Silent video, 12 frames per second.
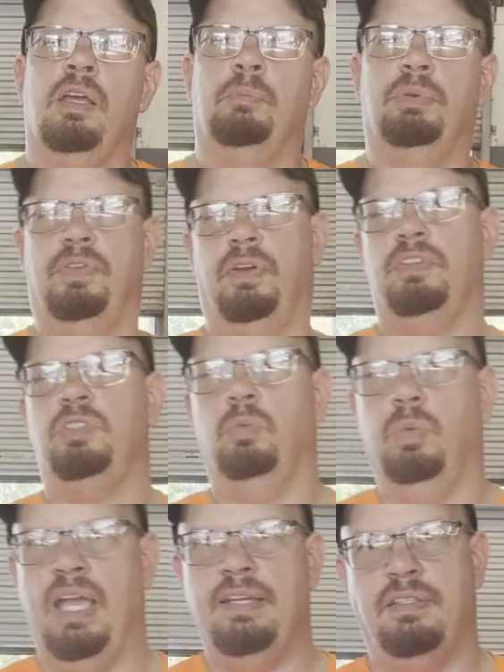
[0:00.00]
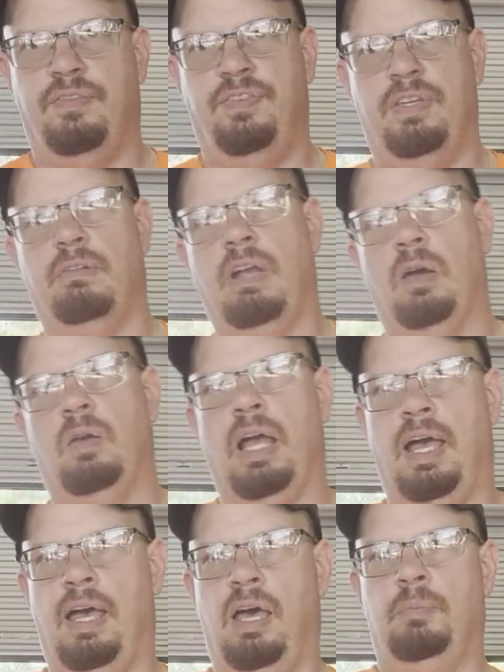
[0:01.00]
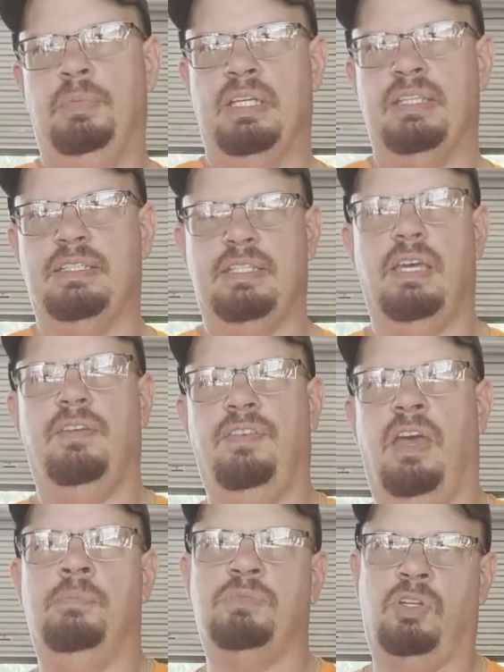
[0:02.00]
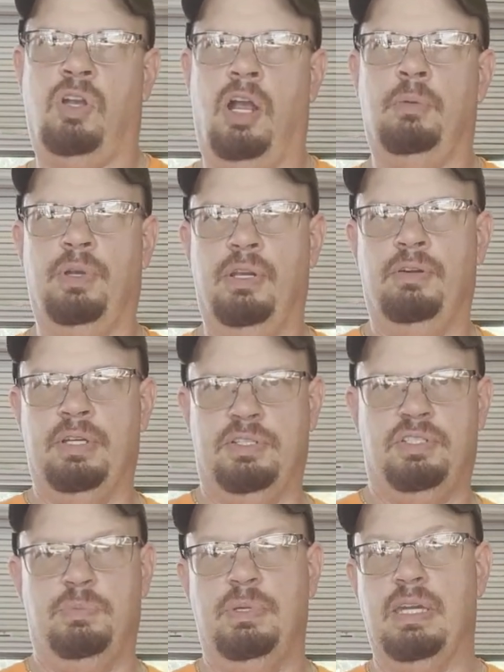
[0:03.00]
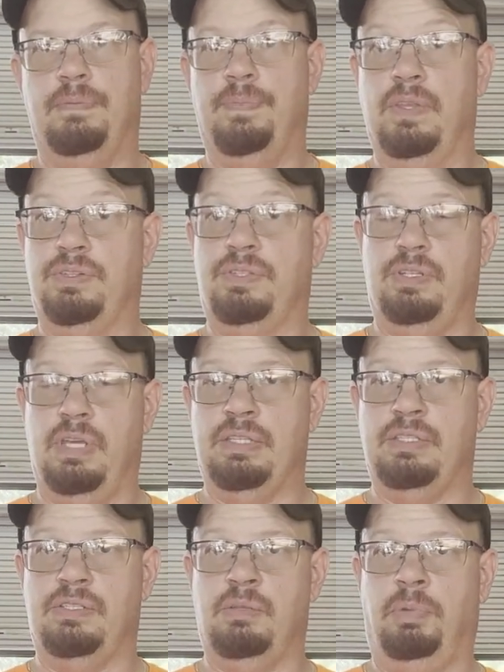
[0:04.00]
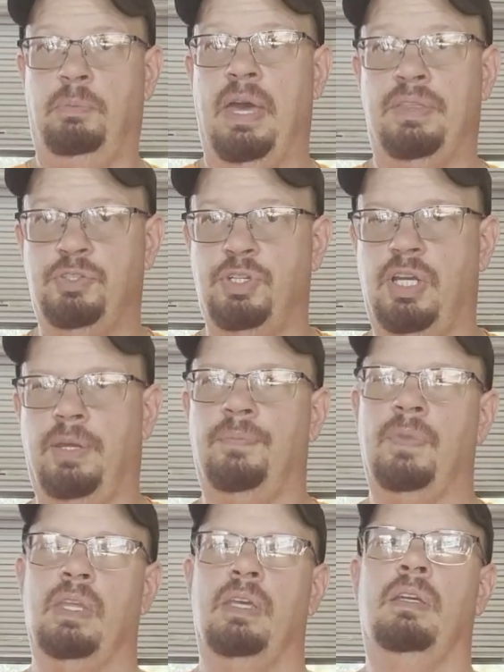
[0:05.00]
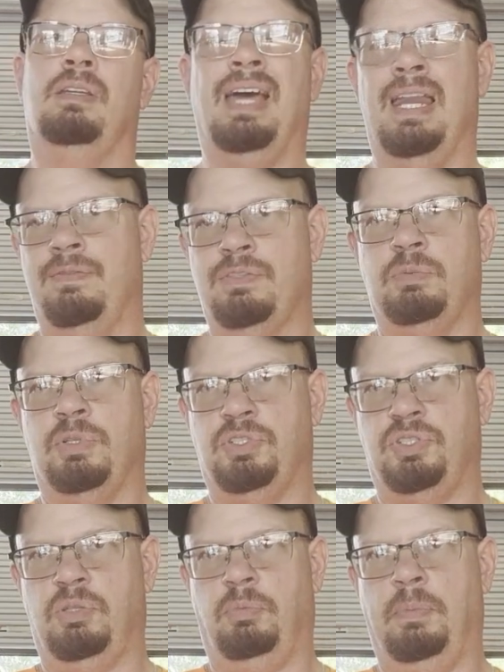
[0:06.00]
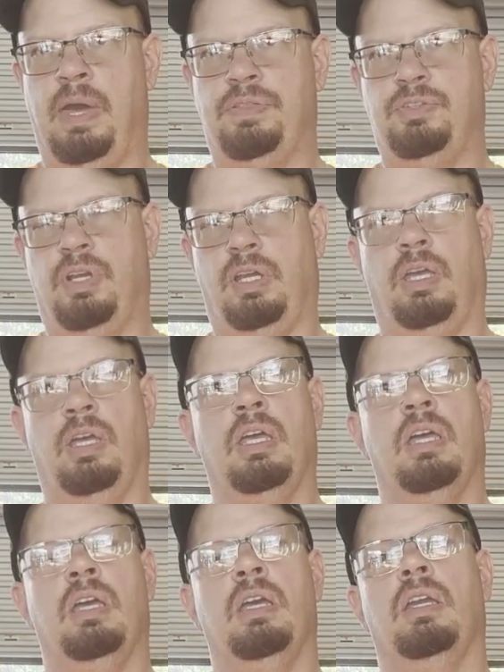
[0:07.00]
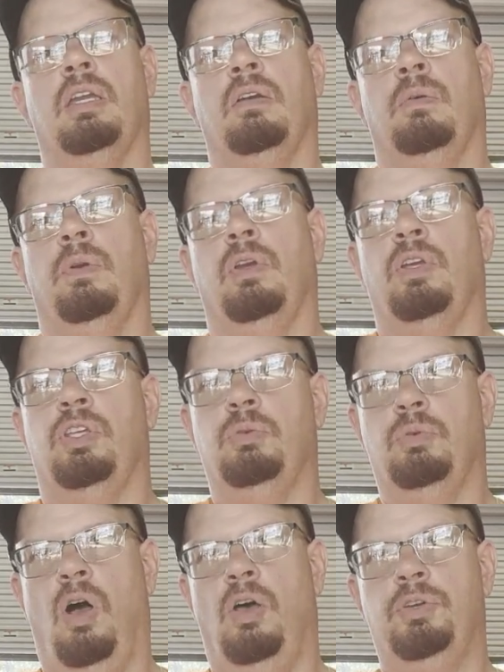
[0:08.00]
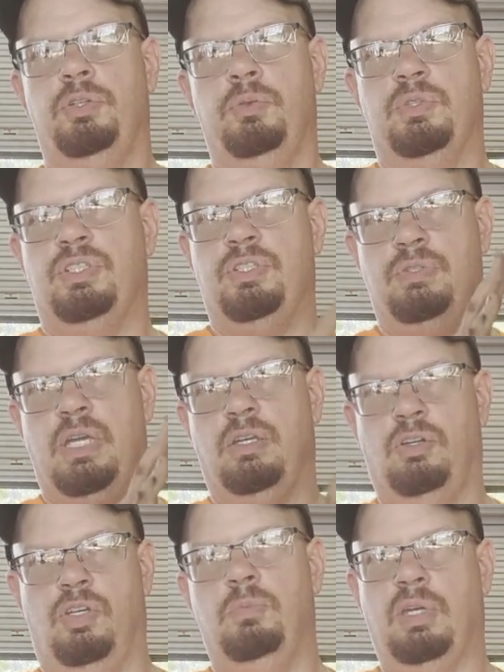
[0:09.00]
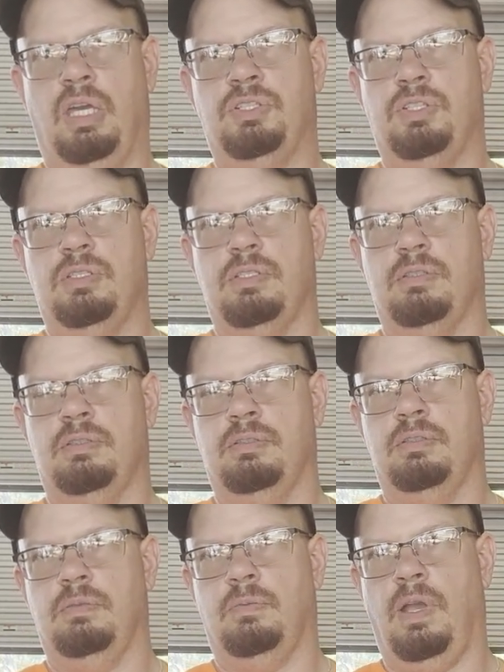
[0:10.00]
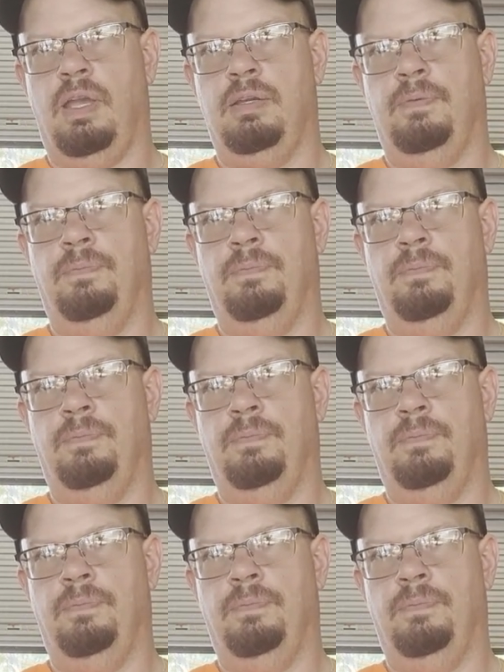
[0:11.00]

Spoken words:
But there is a way to figure out how many CFMs a carburetor needs to be. It's a simple math trick. Not even so much a simple math trick. All you do is you take your cubic inches, right?